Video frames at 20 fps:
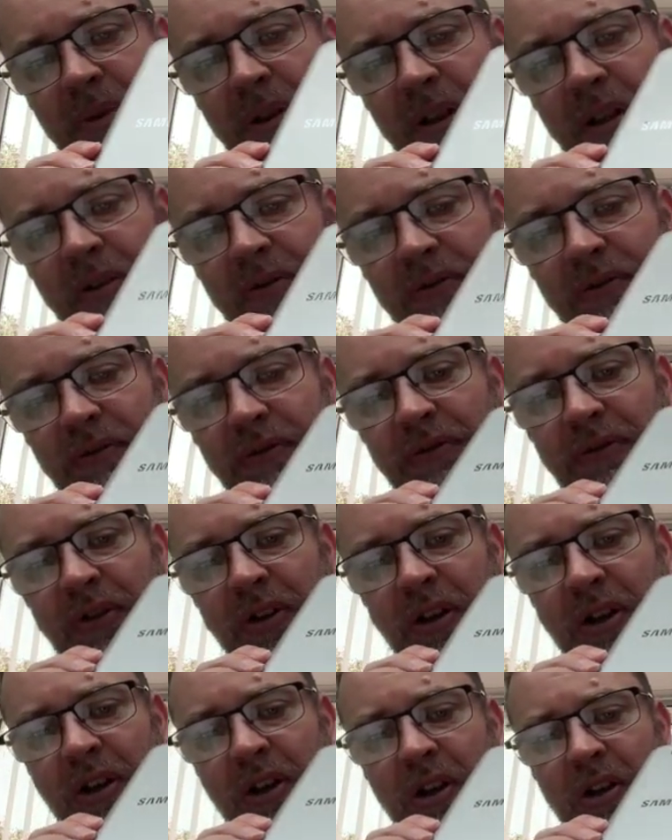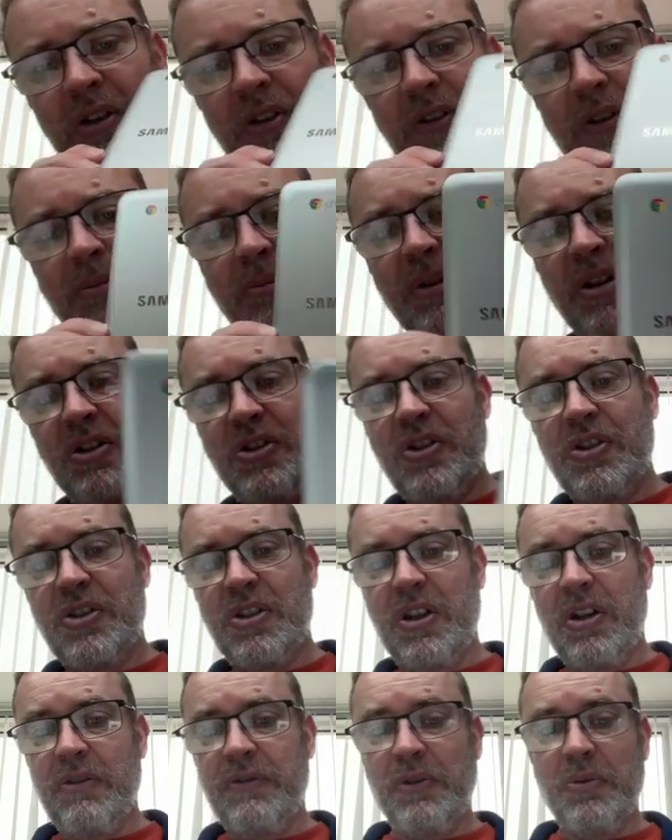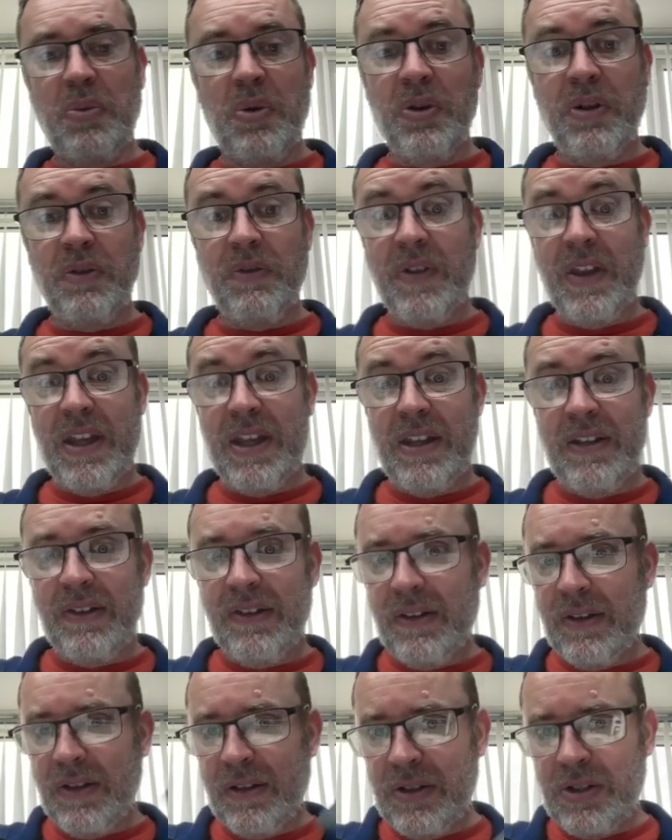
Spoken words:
if somebody's just after one of these